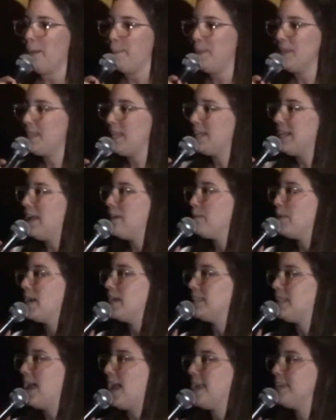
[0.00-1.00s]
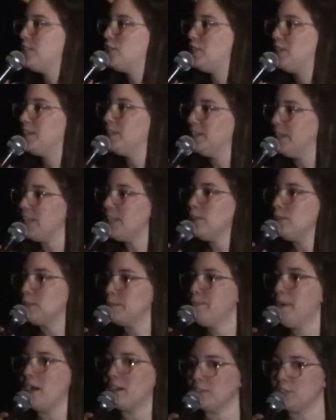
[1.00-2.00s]
but then I realized she couldn't
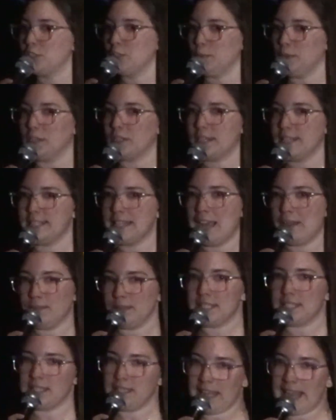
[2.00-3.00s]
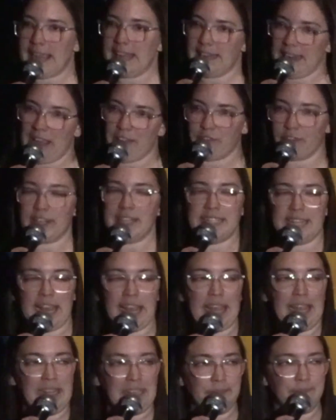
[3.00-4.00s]
use punctual because I was late every
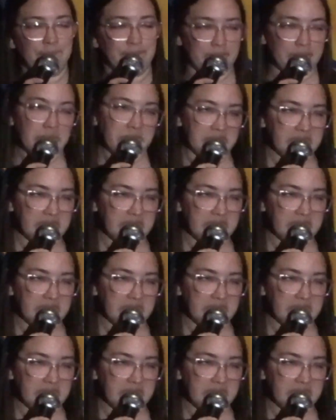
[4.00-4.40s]
day,